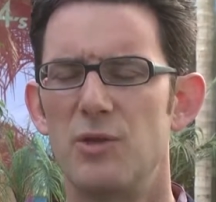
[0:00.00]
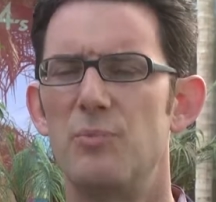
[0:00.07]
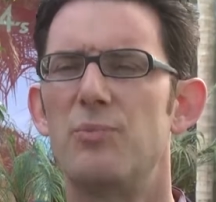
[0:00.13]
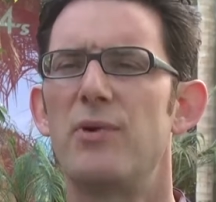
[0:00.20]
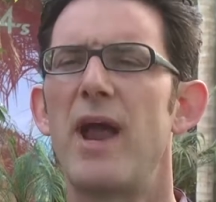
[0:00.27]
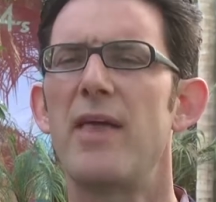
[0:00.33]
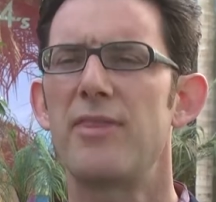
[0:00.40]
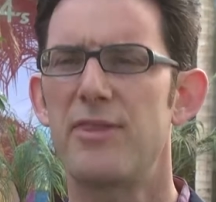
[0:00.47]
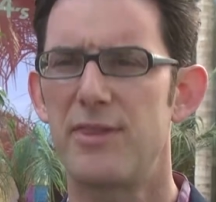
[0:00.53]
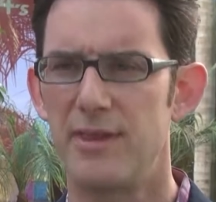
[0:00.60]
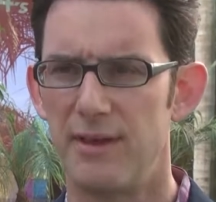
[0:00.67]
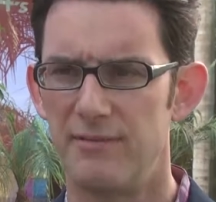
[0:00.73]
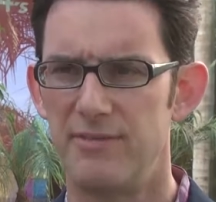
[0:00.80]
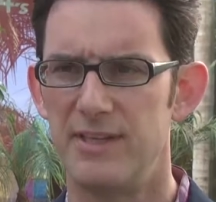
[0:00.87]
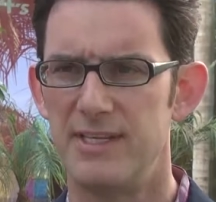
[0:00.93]
breadth
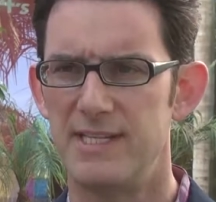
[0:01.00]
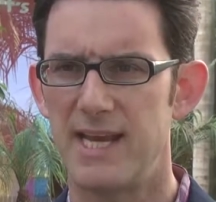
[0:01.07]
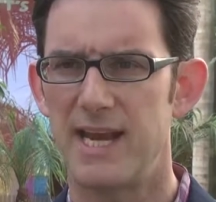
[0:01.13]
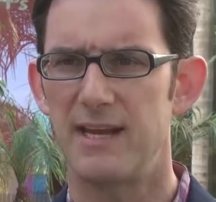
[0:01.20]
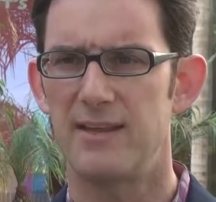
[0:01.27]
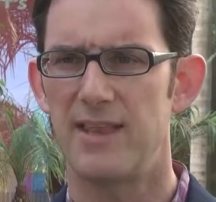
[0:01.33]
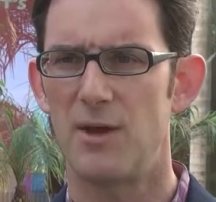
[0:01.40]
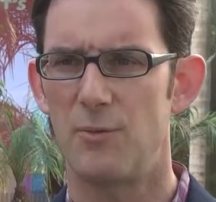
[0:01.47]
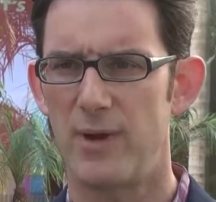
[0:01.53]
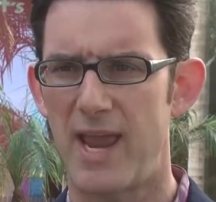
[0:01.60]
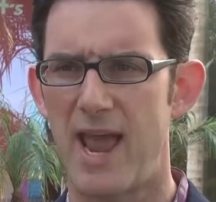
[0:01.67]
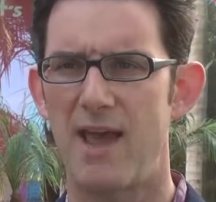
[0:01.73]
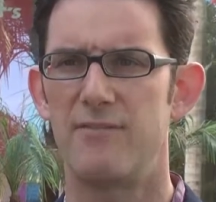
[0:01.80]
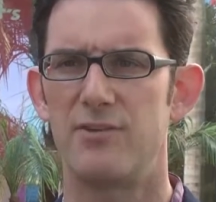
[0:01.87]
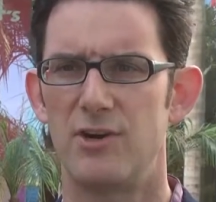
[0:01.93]
of the data that we
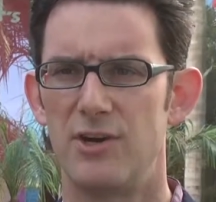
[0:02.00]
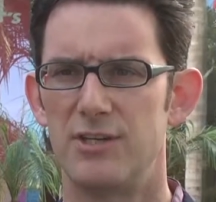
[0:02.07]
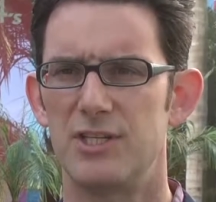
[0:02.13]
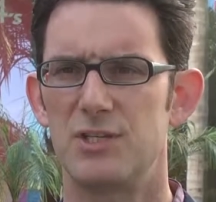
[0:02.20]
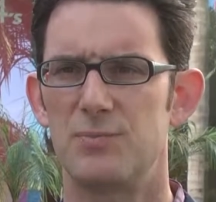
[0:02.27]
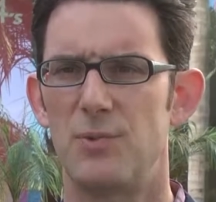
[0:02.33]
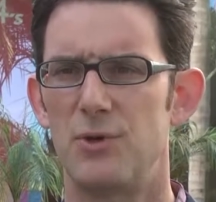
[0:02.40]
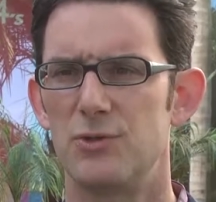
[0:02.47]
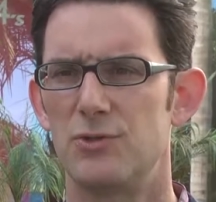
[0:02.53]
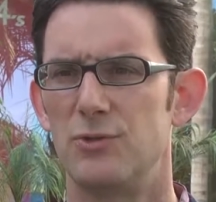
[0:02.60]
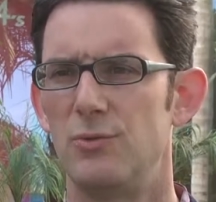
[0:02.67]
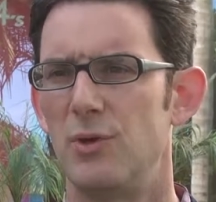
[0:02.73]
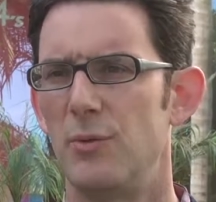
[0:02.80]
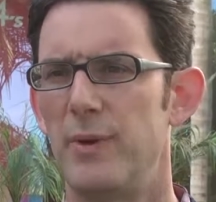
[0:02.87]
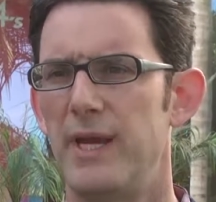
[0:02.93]
have at our disposal,
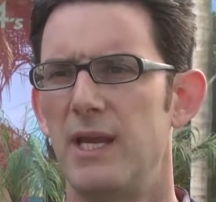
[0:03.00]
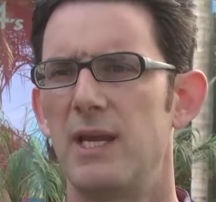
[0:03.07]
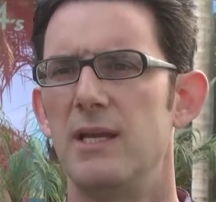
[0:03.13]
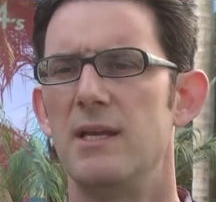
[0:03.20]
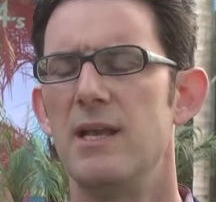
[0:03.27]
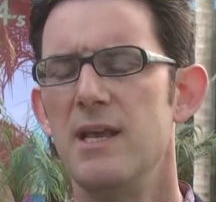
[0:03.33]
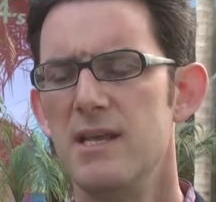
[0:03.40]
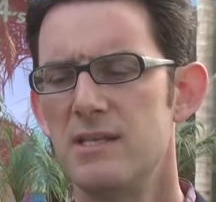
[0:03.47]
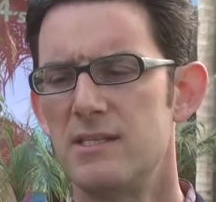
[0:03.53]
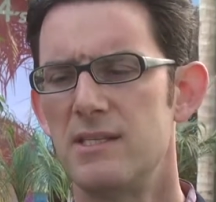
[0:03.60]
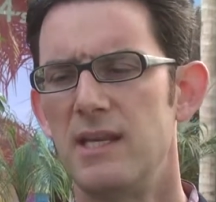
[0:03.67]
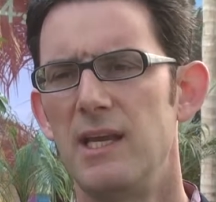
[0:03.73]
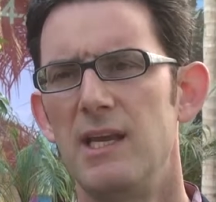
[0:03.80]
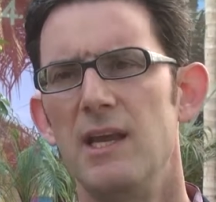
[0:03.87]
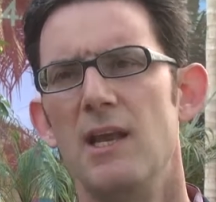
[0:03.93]
where we can
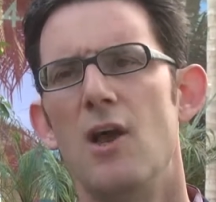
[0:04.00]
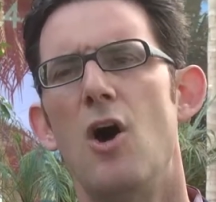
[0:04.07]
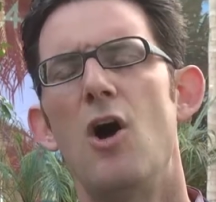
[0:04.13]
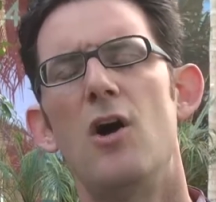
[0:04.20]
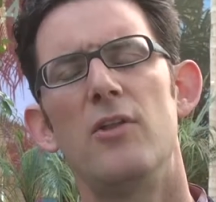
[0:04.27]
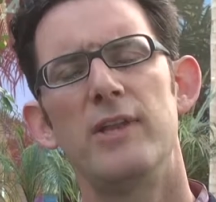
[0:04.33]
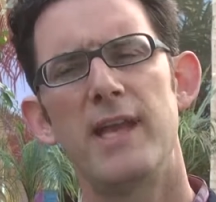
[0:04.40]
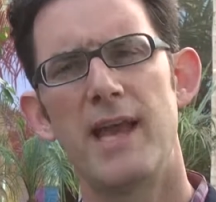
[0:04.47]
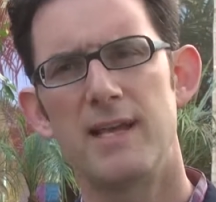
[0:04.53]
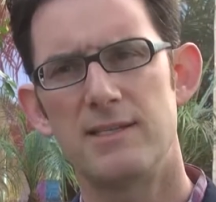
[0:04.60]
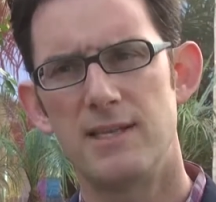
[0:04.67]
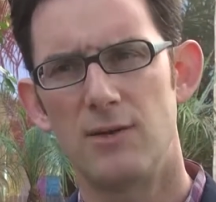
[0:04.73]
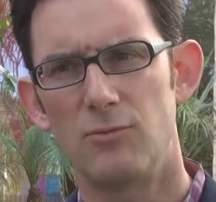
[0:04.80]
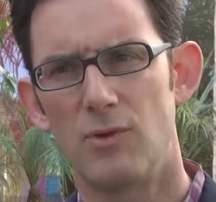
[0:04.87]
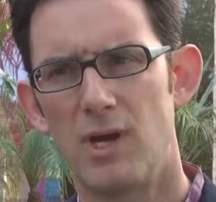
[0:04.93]
see all the ads
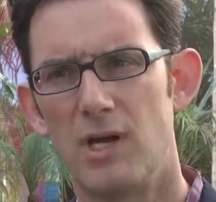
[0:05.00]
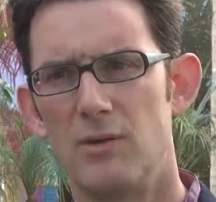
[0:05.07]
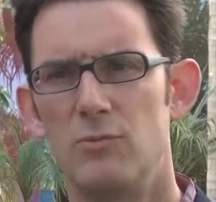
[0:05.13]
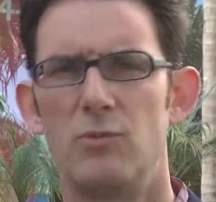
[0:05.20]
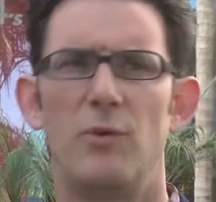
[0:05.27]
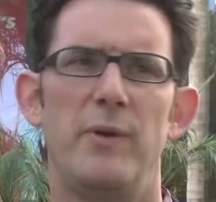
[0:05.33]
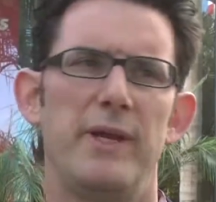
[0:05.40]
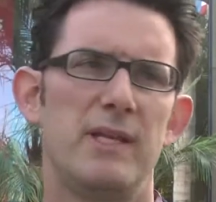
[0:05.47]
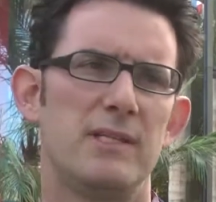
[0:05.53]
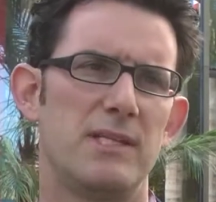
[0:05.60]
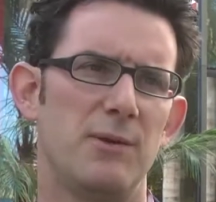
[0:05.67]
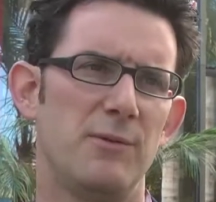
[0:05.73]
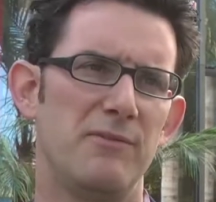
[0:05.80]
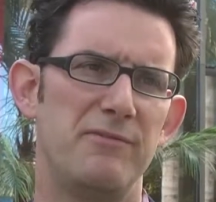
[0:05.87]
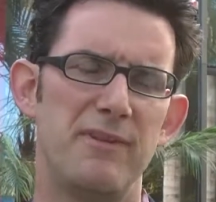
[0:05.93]
that run, where we can see
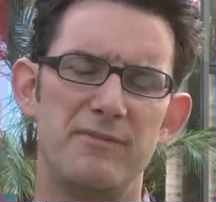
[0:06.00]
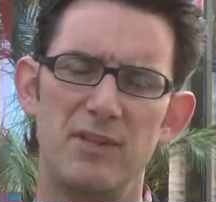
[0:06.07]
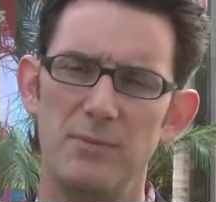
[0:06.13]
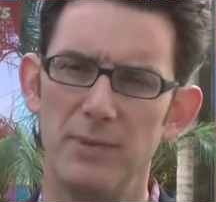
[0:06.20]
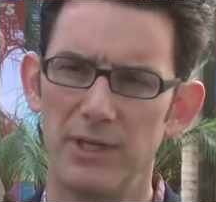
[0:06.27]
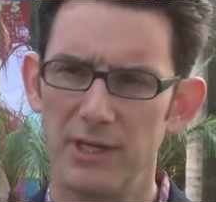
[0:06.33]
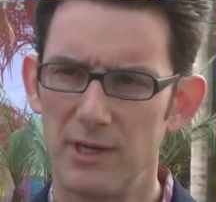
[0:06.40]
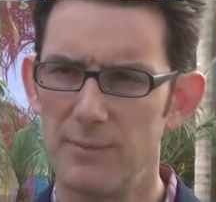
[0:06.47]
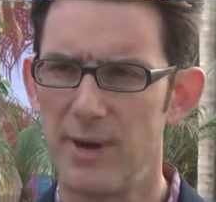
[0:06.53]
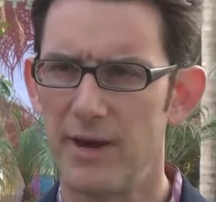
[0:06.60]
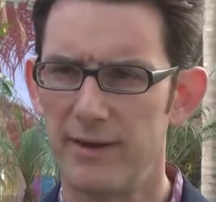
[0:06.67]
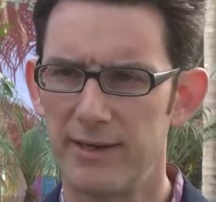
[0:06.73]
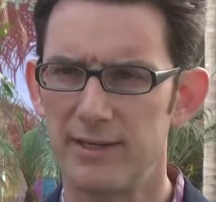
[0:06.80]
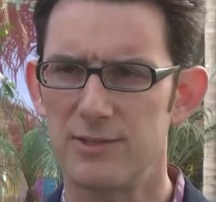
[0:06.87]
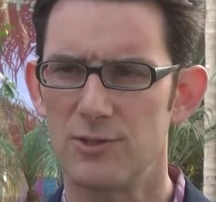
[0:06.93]
what 50 million
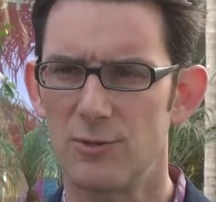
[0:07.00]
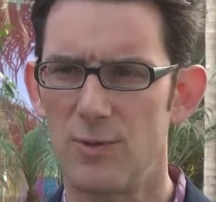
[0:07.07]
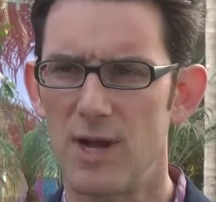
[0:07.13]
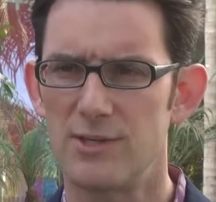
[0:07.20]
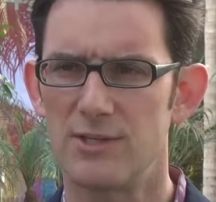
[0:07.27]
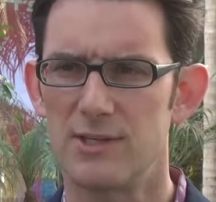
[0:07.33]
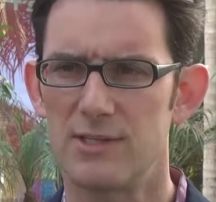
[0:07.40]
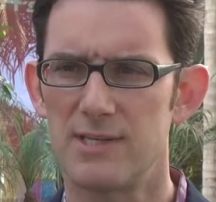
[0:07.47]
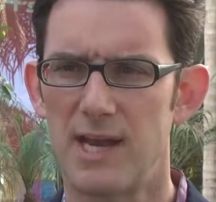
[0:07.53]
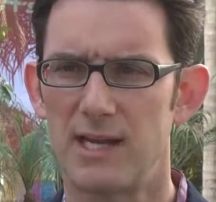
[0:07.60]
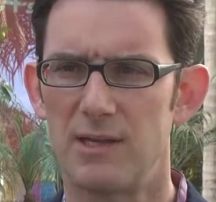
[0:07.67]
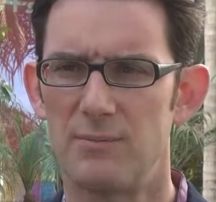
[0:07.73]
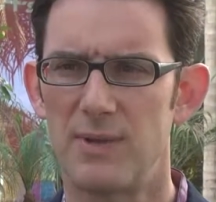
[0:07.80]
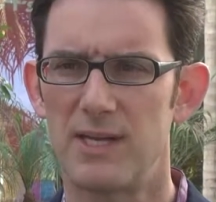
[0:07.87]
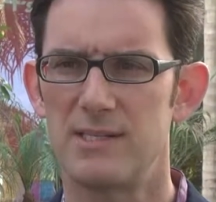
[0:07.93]
Americans are watching
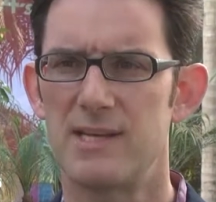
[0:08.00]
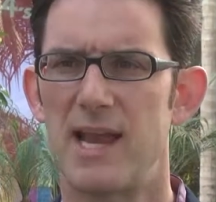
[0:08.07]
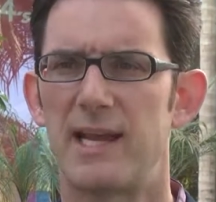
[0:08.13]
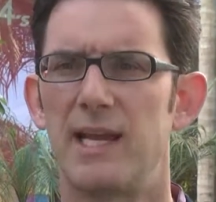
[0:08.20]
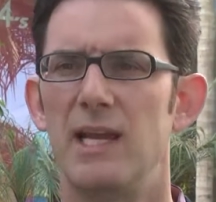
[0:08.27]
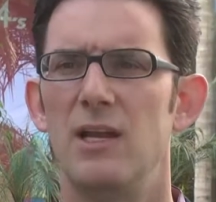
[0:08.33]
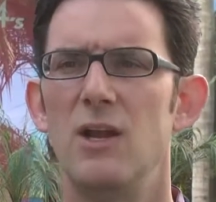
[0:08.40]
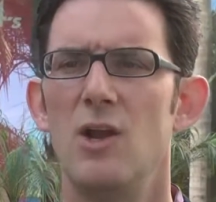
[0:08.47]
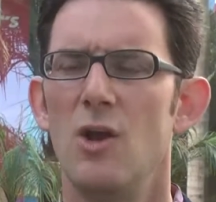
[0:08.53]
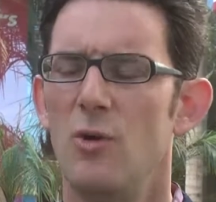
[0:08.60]
second by second.